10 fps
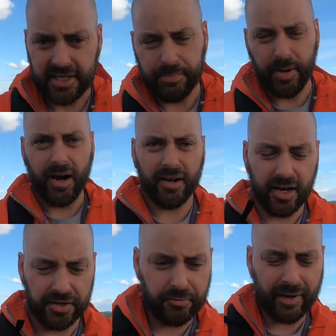You park
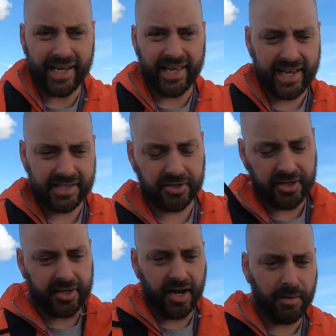on the White
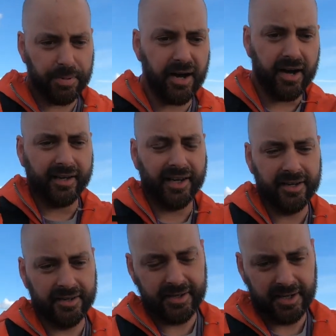Edge car park,
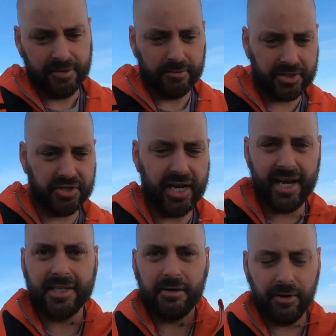which
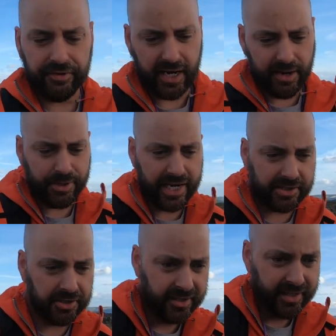shares it with Curbar
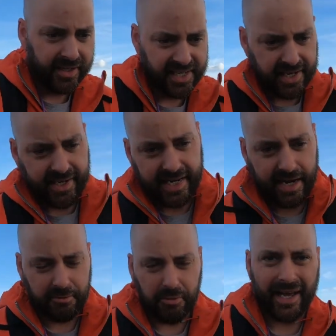Edge.
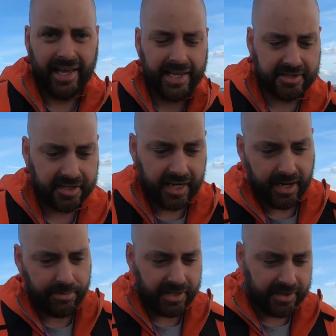Now White Edge and
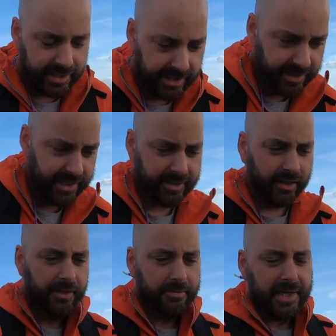Curbar, there's
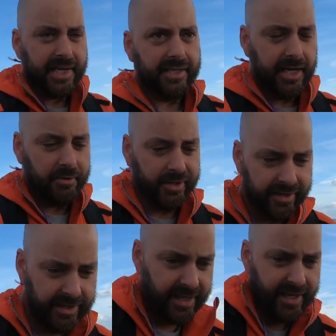a loop you can do,
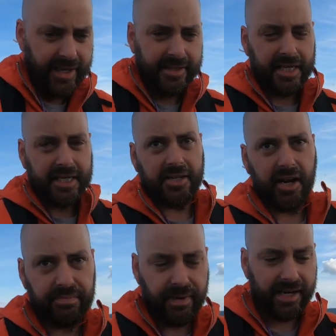
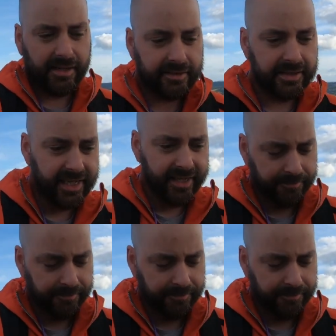6.5 miles.